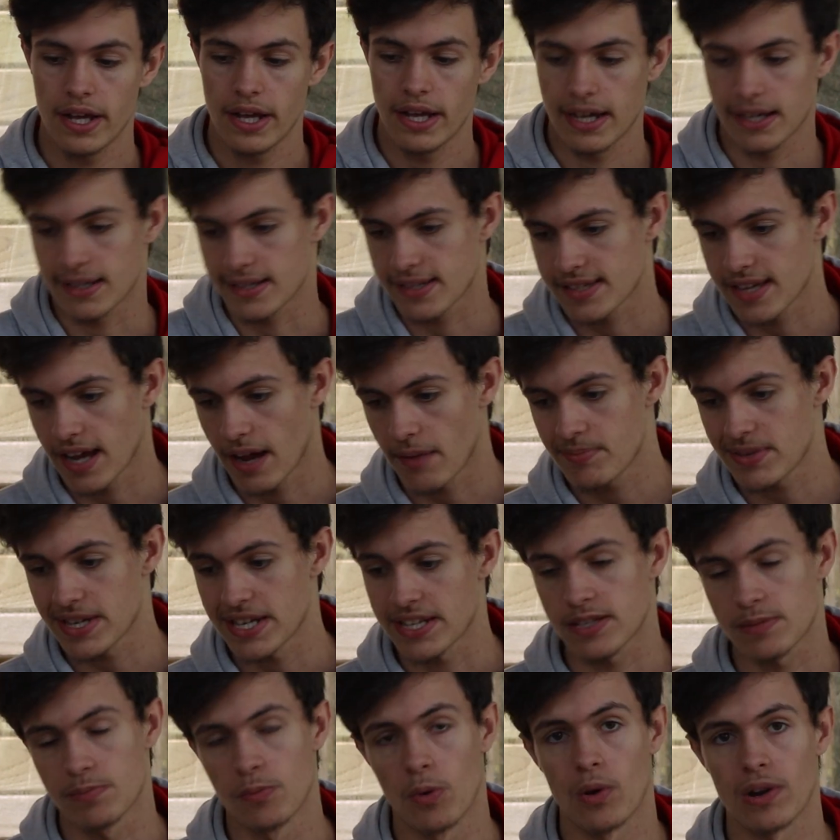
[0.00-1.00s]
except
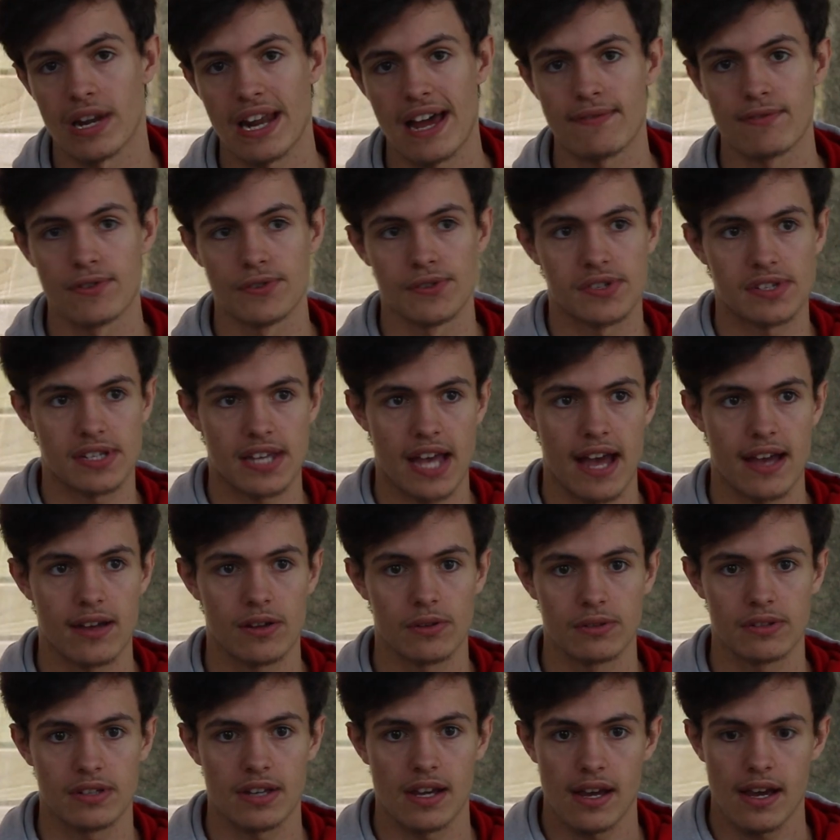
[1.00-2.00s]
it's more level
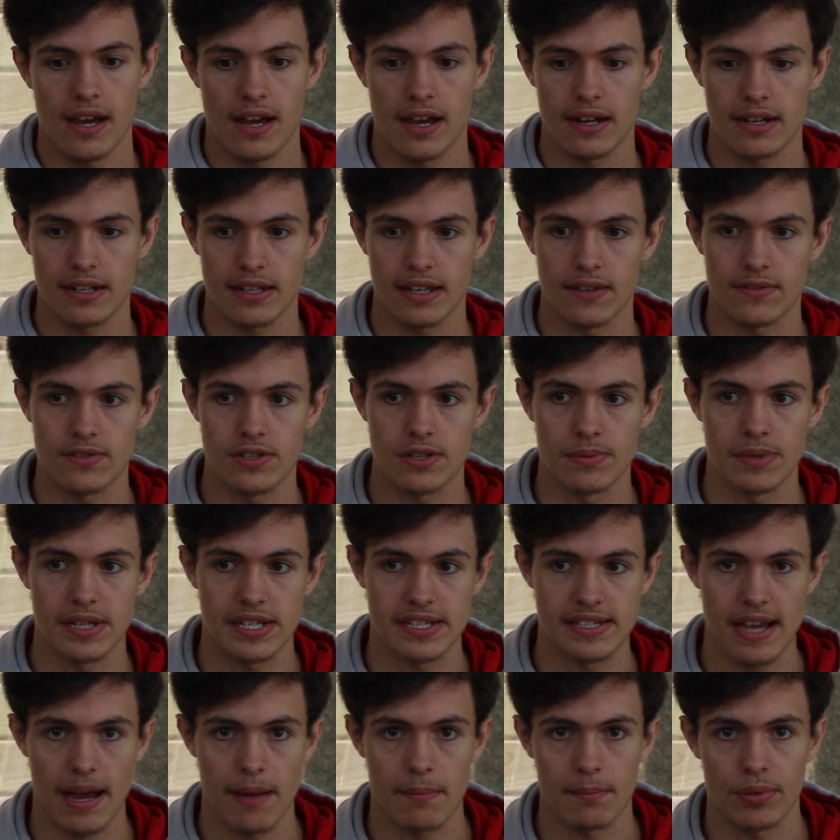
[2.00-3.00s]
scaled and gives you
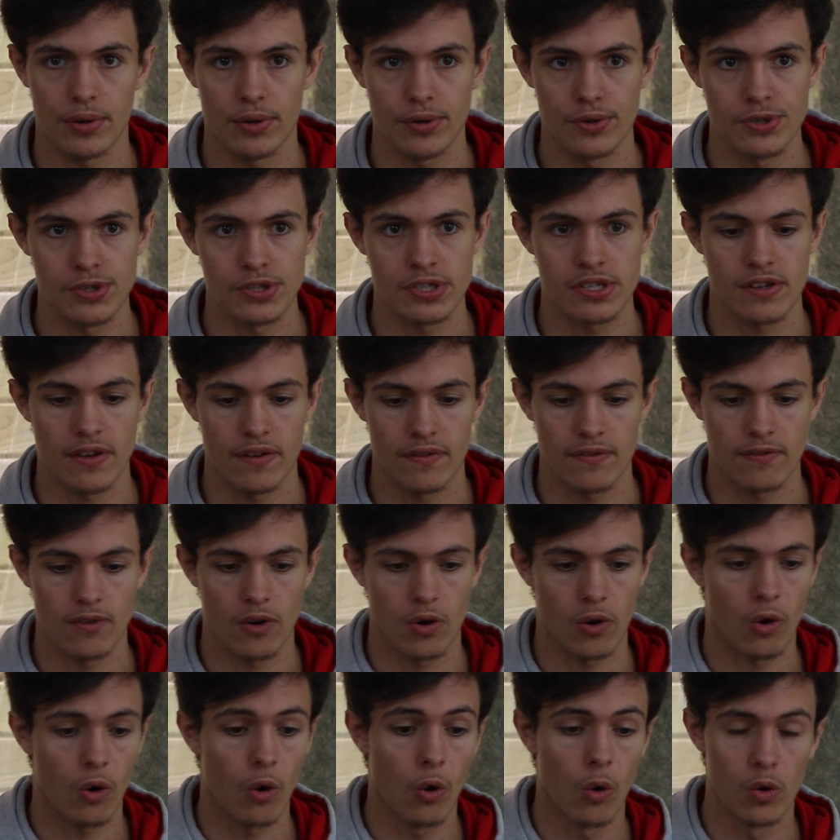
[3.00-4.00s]
examples
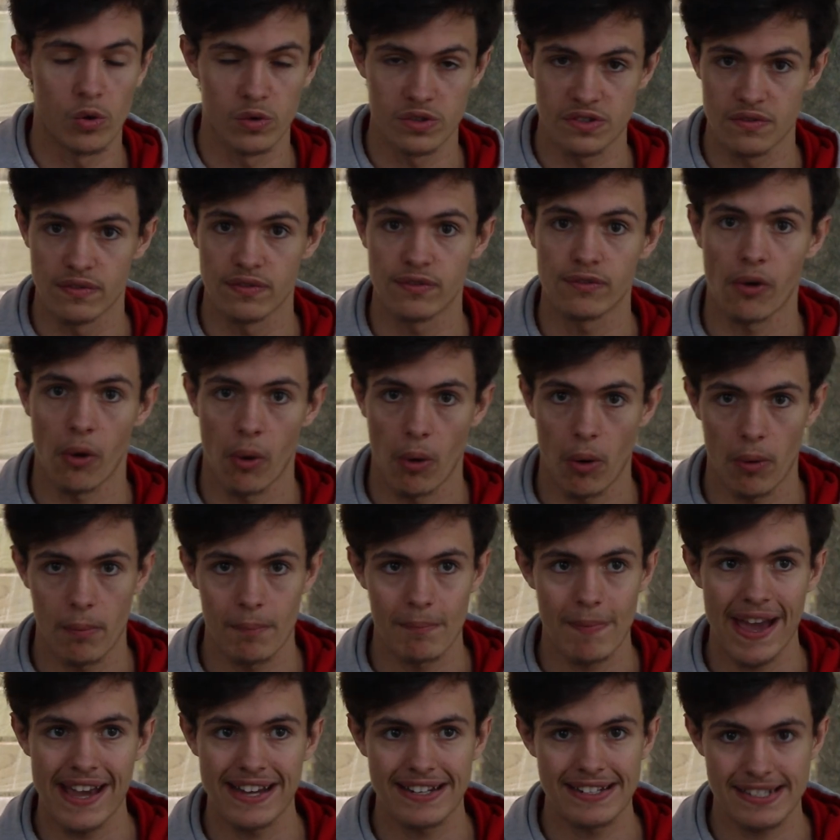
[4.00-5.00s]
for all 4
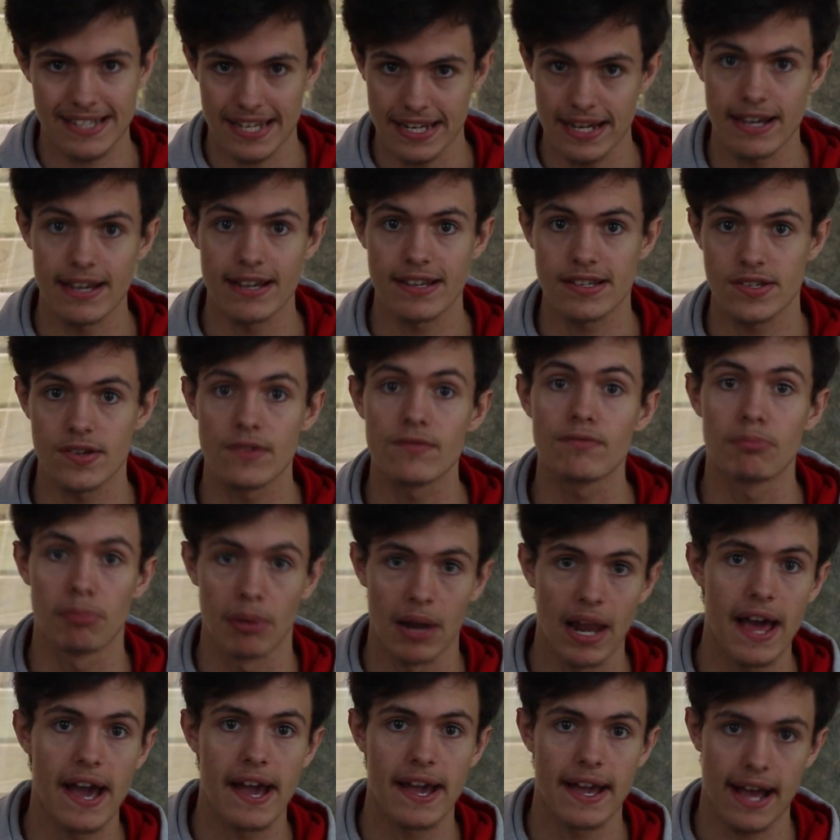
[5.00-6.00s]
main tiers of
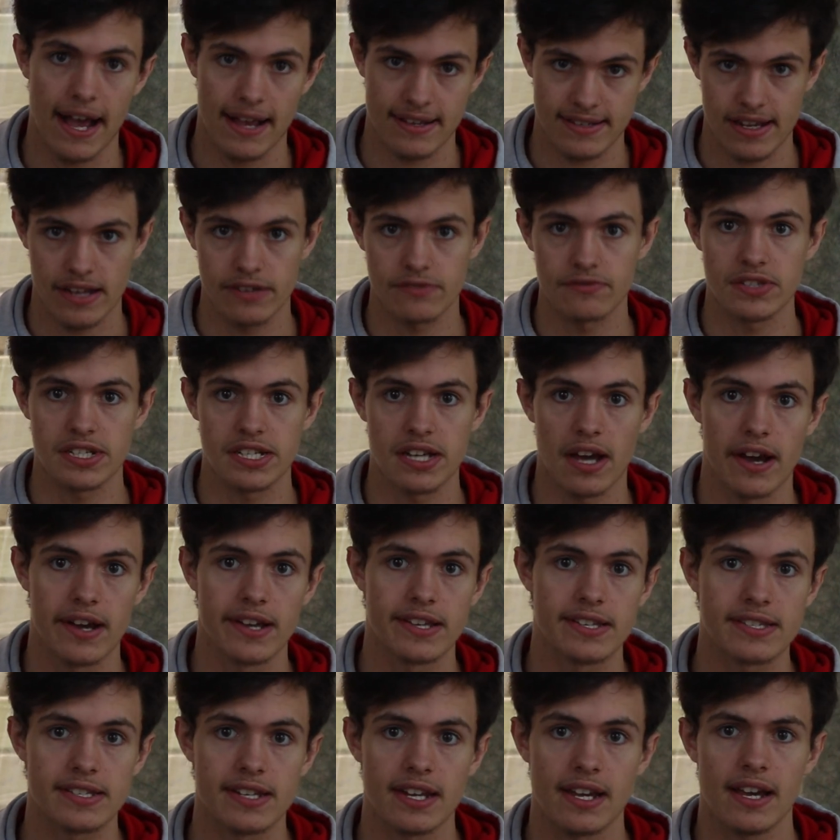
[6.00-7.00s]
play as
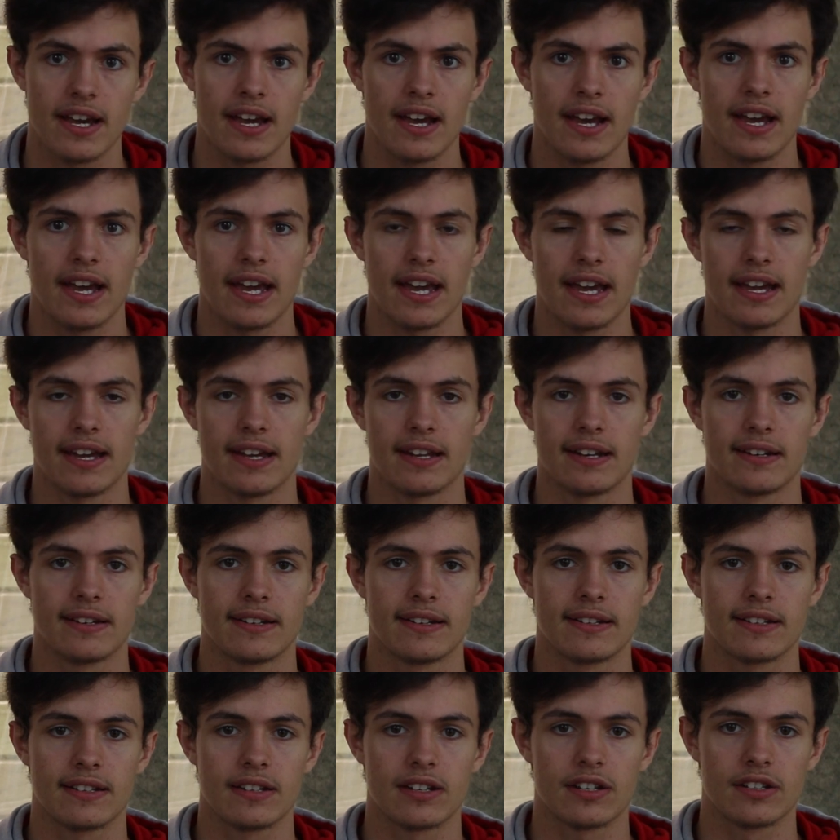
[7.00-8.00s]
advertised
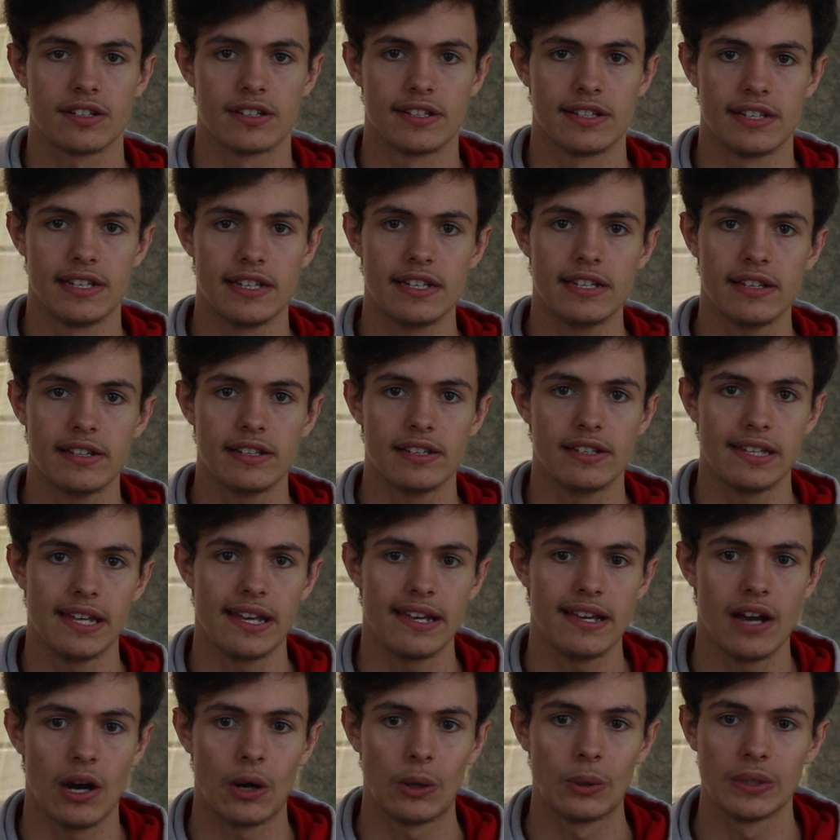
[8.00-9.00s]
in
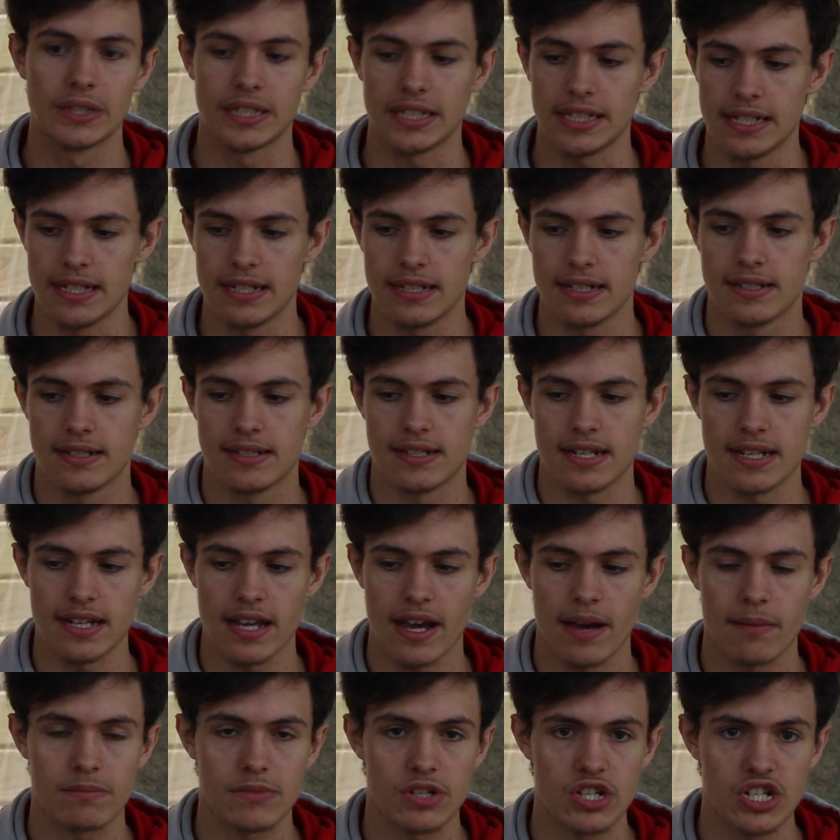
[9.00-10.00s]
ye olde
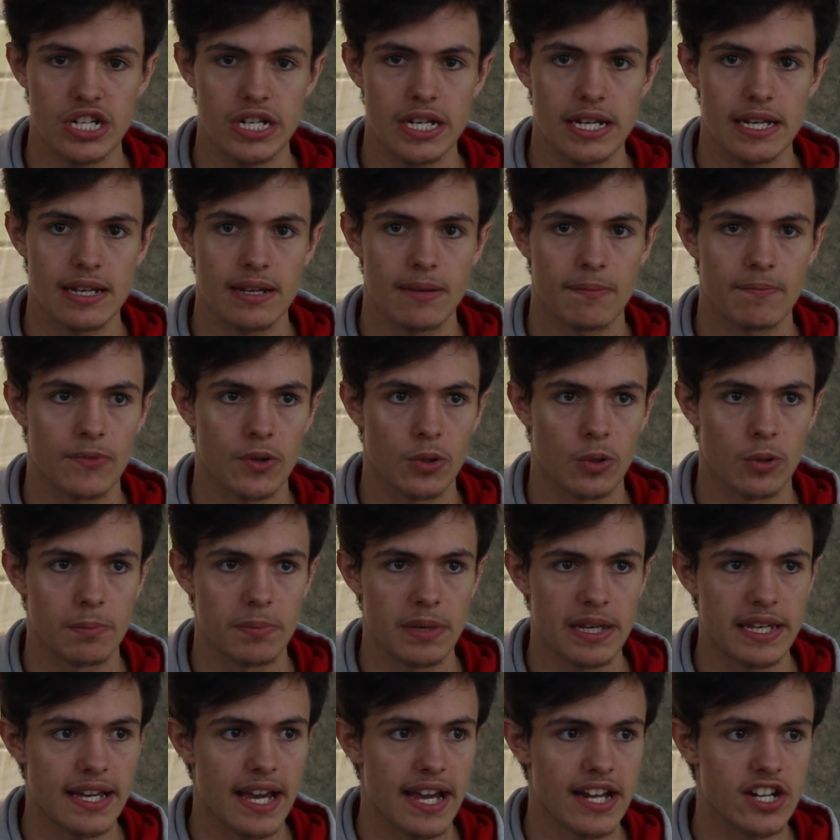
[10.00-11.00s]
DMG or
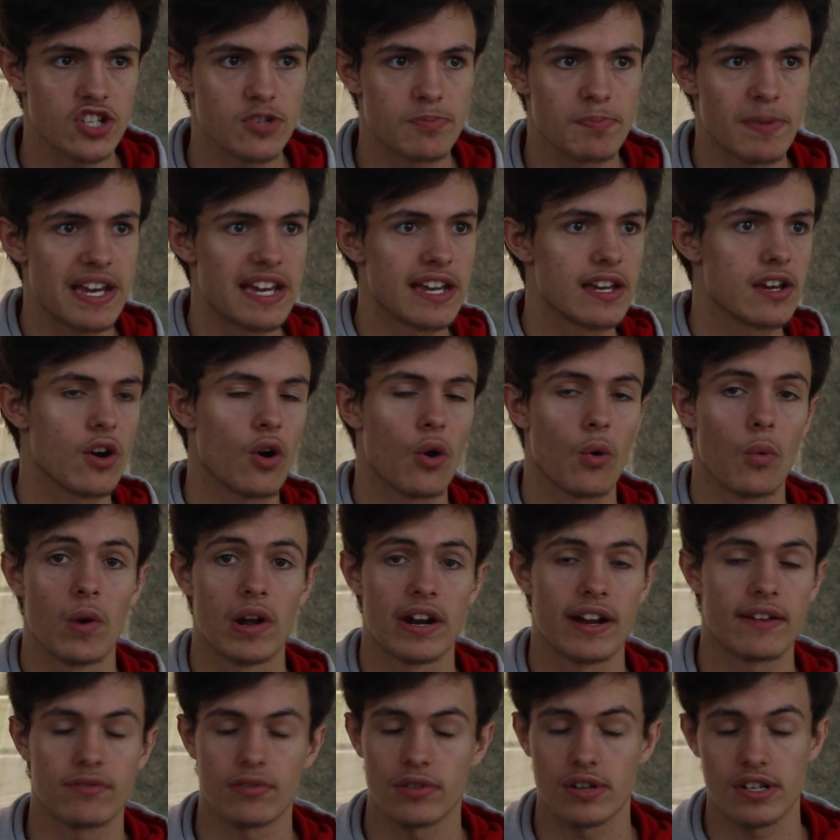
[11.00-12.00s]
PHB or
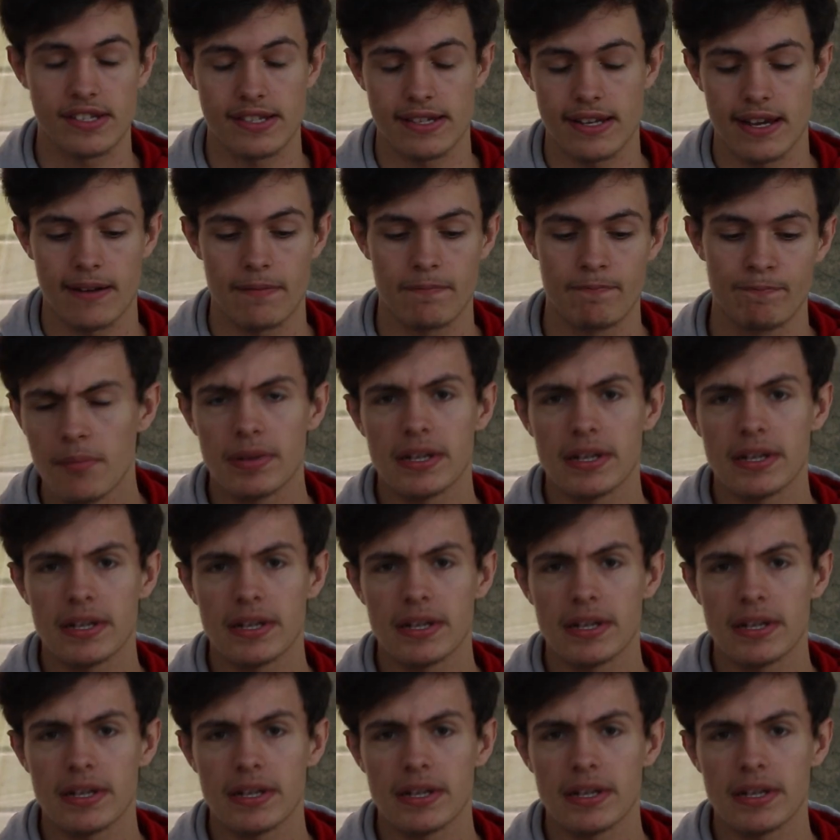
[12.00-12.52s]
whatever it's in.